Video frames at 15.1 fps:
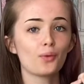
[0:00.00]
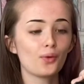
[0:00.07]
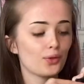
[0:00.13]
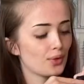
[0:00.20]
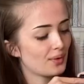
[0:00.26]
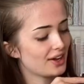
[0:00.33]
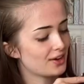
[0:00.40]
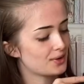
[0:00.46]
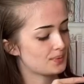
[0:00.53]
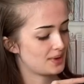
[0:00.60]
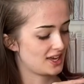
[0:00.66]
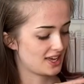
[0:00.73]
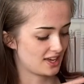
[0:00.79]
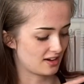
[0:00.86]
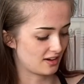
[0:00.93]
the way up
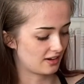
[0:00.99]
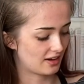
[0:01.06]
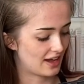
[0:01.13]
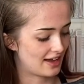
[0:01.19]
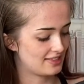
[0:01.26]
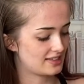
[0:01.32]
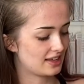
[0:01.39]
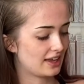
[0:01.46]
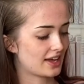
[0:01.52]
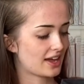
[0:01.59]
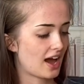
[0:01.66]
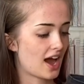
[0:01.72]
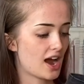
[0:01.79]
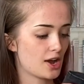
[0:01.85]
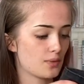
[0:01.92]
here, and they're like
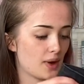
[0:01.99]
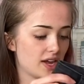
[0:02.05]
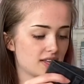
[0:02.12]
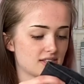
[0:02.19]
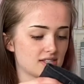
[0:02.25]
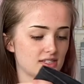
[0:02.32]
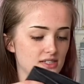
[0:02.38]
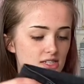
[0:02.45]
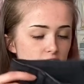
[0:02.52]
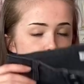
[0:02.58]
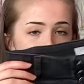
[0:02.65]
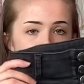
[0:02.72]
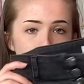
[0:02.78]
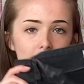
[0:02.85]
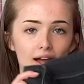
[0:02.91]

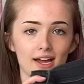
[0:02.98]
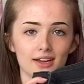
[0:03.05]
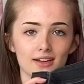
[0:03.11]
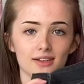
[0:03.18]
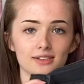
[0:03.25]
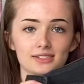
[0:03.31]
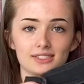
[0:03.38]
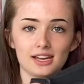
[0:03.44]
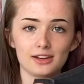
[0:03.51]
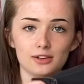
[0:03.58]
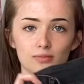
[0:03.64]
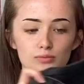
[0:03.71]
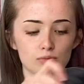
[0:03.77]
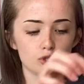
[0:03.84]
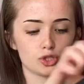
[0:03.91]
high-waisted black
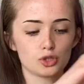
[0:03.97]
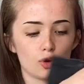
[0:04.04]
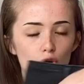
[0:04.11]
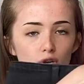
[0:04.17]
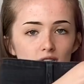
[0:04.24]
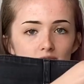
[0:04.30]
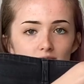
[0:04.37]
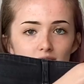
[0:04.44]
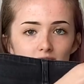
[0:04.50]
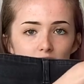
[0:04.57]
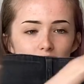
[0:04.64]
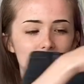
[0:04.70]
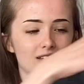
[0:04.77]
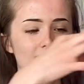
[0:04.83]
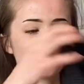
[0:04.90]
denim shorts. They're
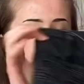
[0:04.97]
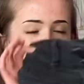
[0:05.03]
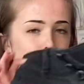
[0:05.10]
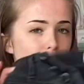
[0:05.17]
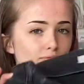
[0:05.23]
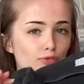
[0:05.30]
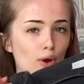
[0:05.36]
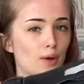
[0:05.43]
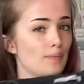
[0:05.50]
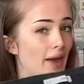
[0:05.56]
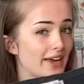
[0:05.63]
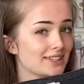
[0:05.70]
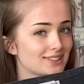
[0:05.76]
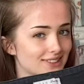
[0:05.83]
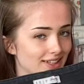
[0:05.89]
just like very
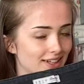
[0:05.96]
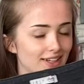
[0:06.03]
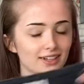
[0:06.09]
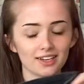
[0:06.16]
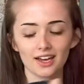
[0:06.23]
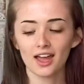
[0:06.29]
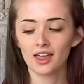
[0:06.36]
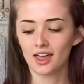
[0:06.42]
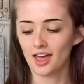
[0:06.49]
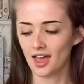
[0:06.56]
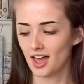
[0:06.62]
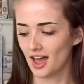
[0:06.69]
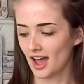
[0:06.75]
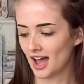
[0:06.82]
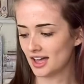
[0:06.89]
basic,
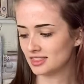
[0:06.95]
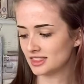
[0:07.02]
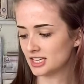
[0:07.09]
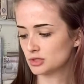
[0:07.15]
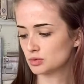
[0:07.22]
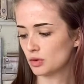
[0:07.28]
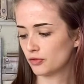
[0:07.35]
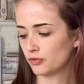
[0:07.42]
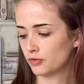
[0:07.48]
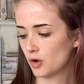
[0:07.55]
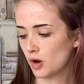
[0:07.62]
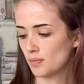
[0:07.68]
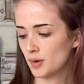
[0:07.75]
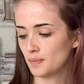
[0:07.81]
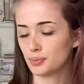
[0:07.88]
and these were
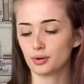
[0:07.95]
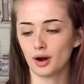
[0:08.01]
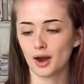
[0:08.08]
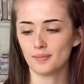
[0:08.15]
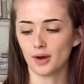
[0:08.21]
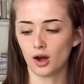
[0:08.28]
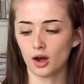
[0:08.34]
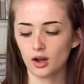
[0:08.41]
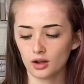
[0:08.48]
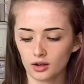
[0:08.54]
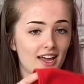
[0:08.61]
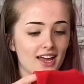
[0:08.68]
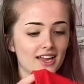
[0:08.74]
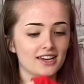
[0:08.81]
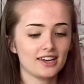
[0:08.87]
from Primark.
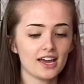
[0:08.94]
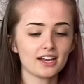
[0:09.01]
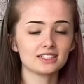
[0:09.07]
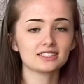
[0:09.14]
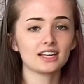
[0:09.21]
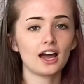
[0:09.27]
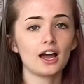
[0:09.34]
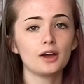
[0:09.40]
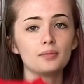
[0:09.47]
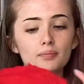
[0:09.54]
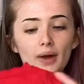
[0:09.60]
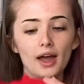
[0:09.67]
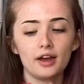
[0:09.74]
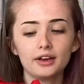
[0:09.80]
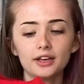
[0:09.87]
Next, I'm
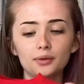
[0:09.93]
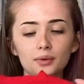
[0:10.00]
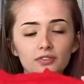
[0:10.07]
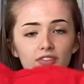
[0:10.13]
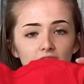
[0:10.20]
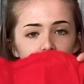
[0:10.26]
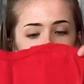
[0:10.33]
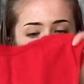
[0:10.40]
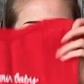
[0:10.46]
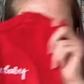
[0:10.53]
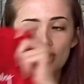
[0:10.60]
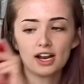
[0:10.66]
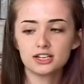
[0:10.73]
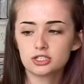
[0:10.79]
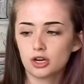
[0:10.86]
pairing it with this
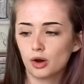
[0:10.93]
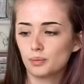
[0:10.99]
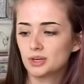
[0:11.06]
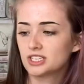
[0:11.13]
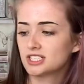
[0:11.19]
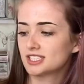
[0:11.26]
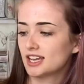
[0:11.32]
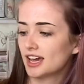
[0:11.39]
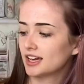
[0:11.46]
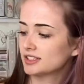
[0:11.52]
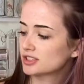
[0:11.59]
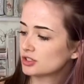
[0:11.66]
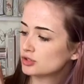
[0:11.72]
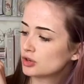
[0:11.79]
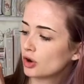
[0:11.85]
red top which
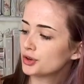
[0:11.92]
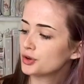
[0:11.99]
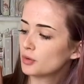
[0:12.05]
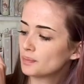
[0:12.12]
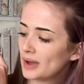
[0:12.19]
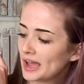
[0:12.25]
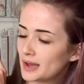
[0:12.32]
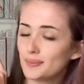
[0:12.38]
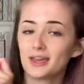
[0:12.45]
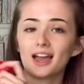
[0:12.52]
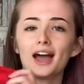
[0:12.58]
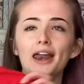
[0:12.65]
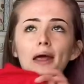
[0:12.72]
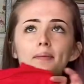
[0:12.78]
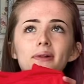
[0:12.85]
says "Not Your Baby,"
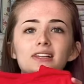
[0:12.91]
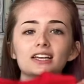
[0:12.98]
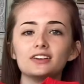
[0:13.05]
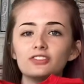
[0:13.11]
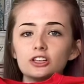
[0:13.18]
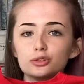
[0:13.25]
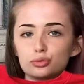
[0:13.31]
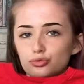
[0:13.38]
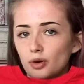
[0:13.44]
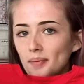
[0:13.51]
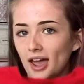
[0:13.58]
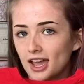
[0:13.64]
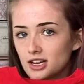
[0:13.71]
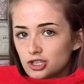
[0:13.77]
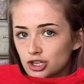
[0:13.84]
and I believe this is from
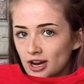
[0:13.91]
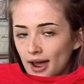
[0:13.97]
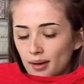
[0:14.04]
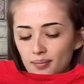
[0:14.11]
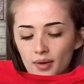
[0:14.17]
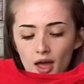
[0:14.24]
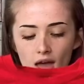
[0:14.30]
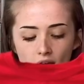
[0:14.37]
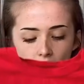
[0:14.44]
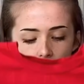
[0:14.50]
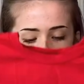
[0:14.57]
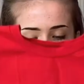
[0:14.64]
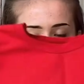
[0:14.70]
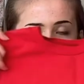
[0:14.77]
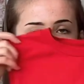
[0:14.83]
H&M,
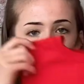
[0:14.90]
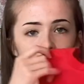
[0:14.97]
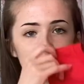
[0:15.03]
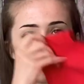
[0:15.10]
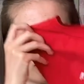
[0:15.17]
and it's like